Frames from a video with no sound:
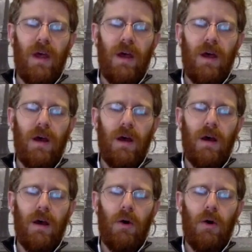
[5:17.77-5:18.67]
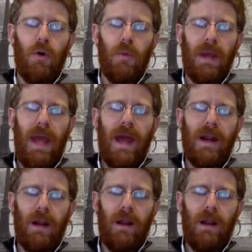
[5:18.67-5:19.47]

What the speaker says: or began